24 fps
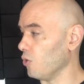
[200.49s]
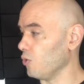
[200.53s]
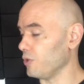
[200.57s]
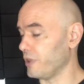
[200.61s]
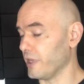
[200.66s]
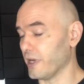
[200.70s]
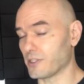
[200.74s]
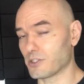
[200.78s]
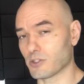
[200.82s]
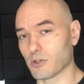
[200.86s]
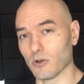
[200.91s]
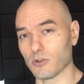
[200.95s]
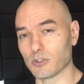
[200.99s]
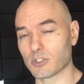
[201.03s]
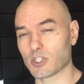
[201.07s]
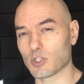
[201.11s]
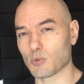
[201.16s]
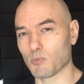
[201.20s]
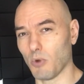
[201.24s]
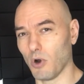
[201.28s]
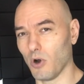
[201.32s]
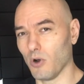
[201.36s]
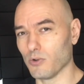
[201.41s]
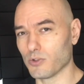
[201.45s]
That's called
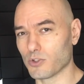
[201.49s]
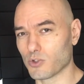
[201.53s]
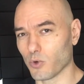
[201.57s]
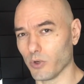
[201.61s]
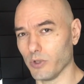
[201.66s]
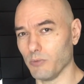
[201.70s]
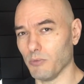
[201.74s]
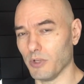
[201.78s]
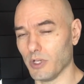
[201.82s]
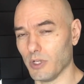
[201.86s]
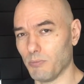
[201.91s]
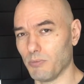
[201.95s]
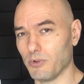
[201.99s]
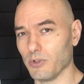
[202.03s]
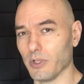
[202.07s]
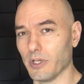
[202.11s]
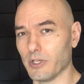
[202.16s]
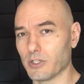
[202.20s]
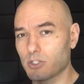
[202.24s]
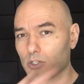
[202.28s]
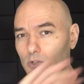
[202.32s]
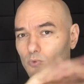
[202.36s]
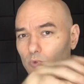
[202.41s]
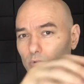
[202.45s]
small joint
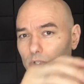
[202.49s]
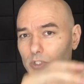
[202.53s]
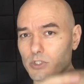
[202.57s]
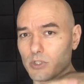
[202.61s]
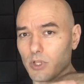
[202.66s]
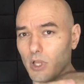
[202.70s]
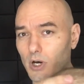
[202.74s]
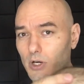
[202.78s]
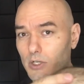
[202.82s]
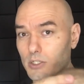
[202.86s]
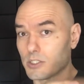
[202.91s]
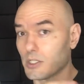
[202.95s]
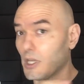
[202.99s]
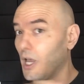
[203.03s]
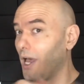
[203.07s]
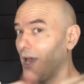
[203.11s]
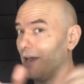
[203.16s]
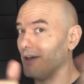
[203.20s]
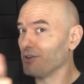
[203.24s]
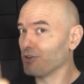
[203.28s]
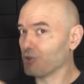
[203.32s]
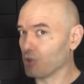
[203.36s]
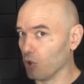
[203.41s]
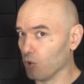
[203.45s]
manipulation. Wrist locks,
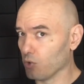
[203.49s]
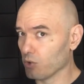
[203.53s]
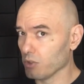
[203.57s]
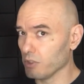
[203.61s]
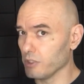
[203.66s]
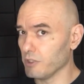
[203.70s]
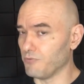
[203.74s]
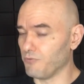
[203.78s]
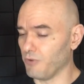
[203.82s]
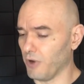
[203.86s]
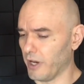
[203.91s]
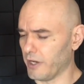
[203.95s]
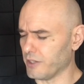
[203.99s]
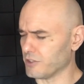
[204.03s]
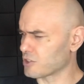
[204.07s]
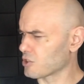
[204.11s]
totally fine.